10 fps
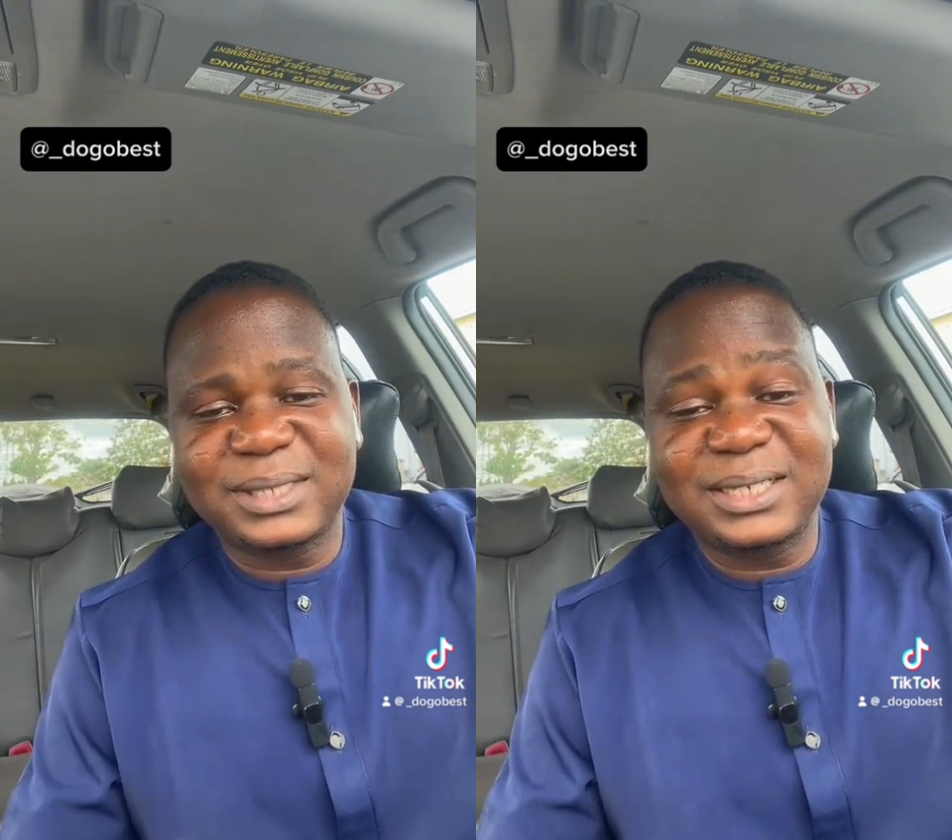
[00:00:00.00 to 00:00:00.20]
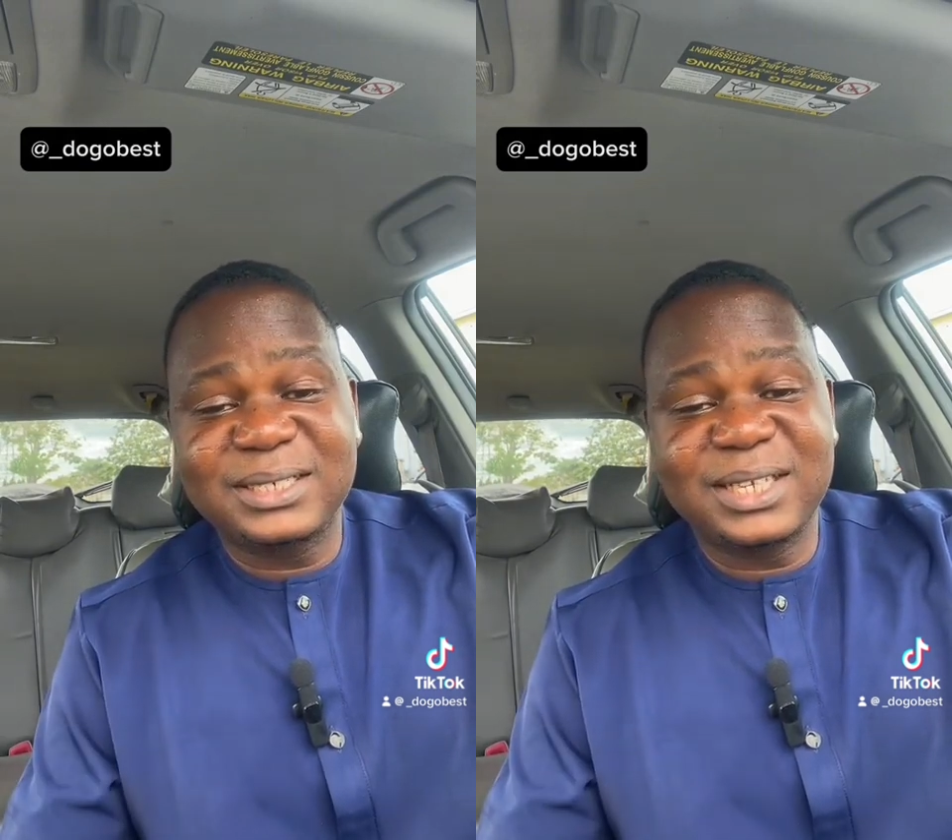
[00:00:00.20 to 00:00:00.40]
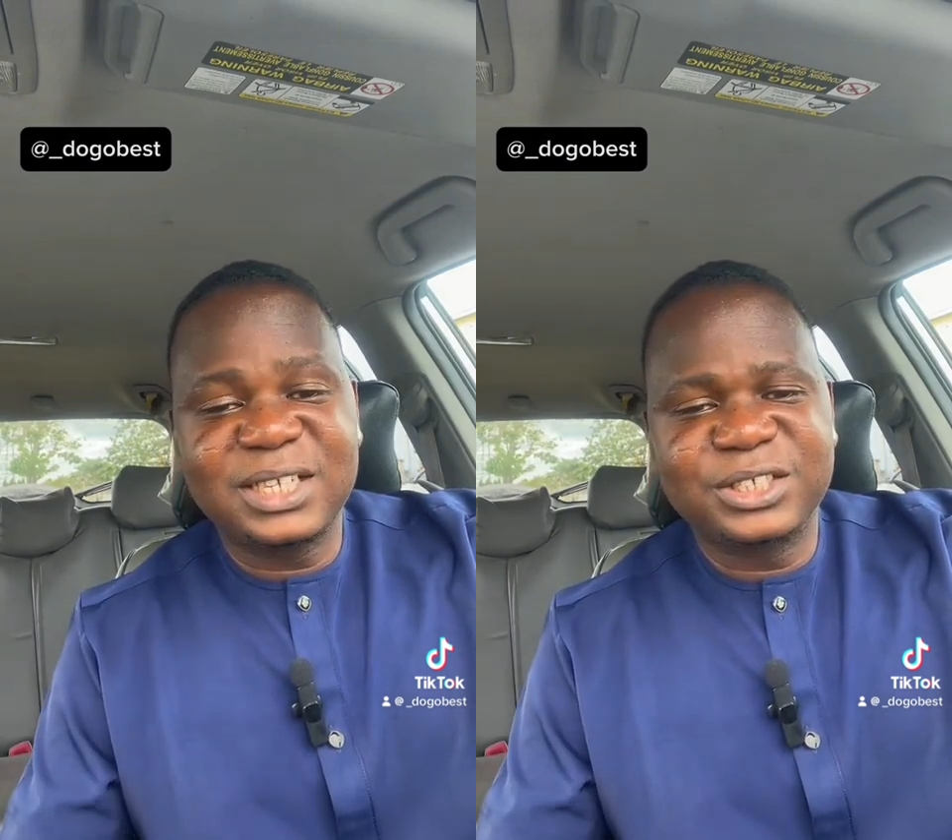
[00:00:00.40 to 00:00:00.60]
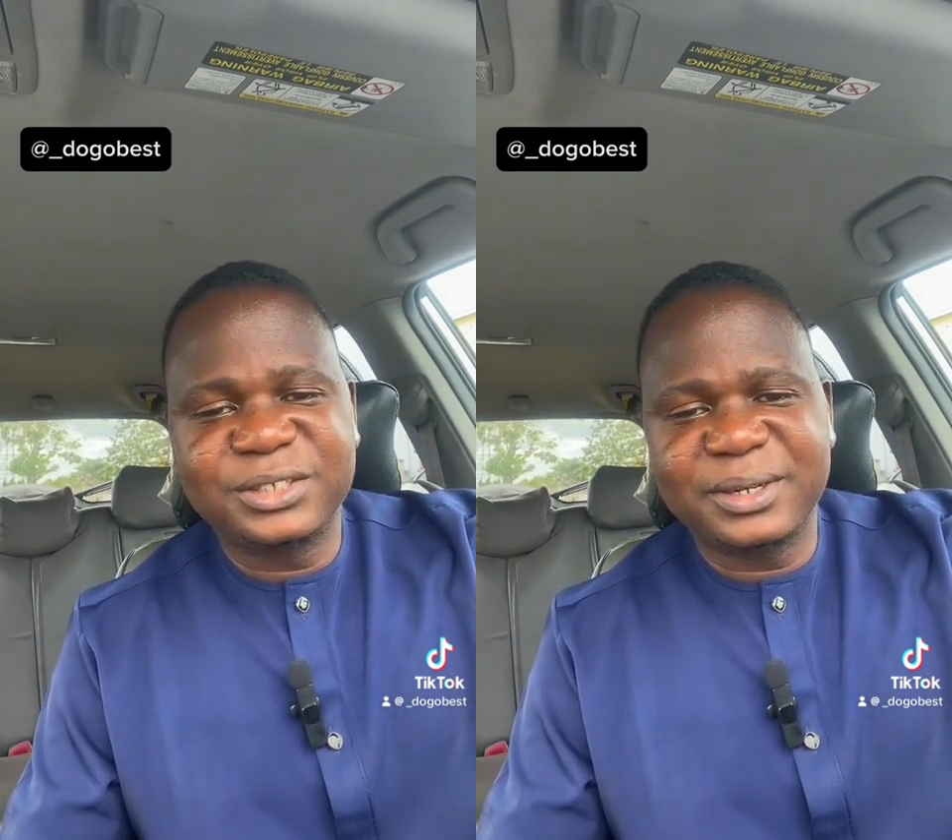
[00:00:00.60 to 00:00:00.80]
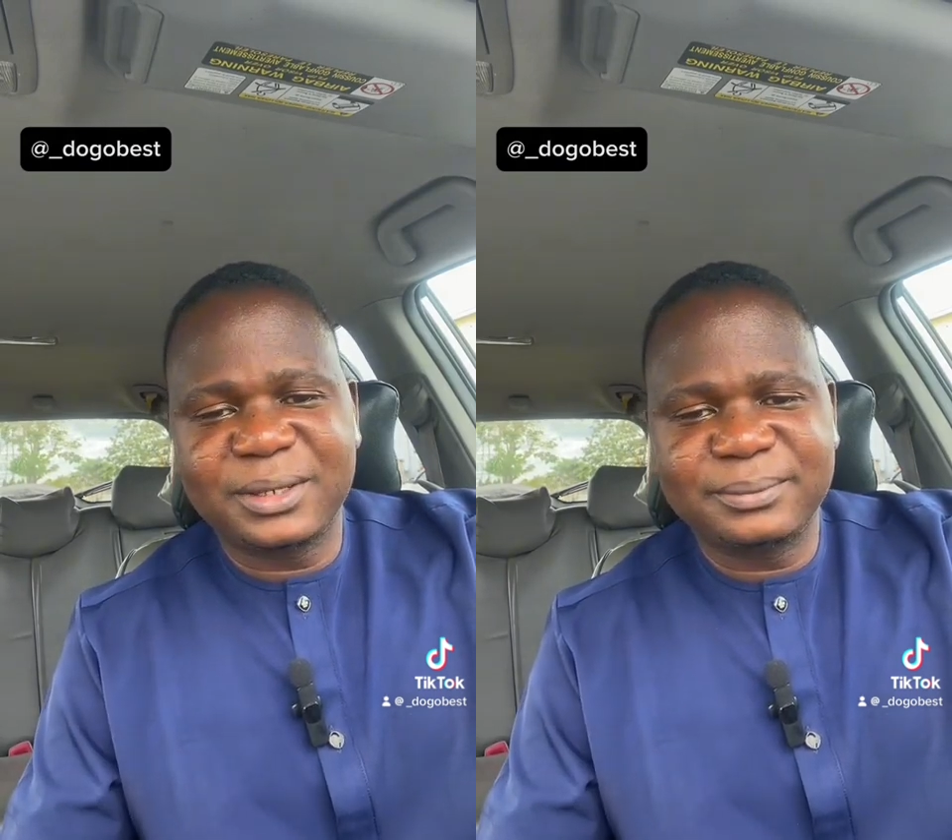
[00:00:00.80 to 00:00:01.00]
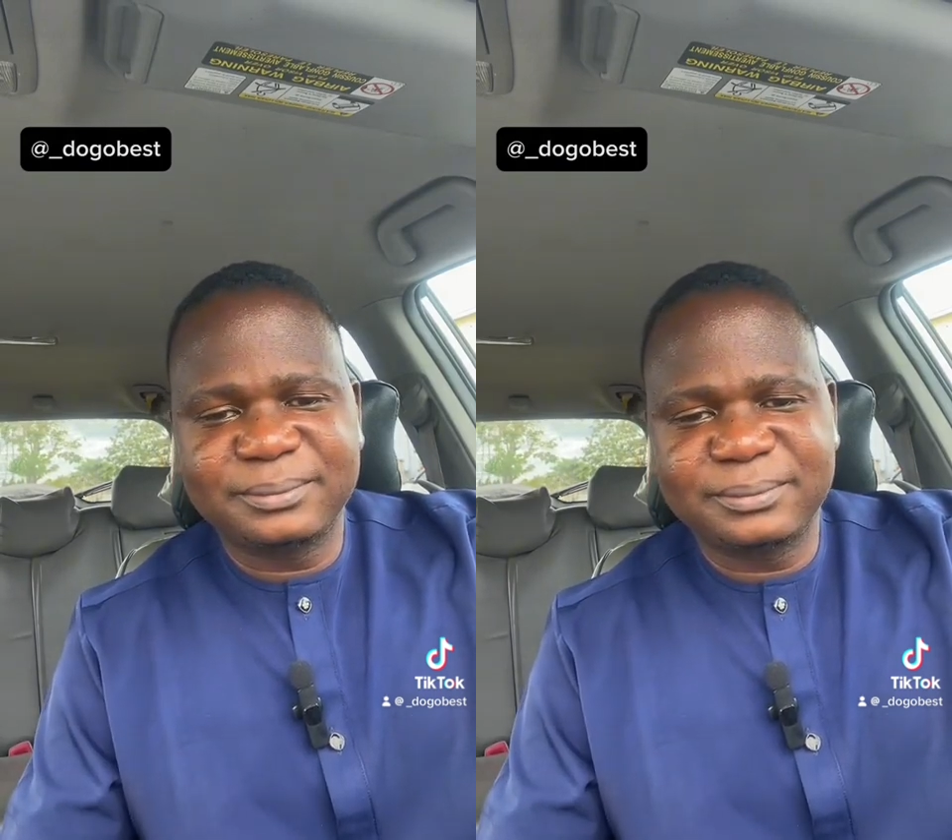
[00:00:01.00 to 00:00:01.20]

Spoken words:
That is Nigeria.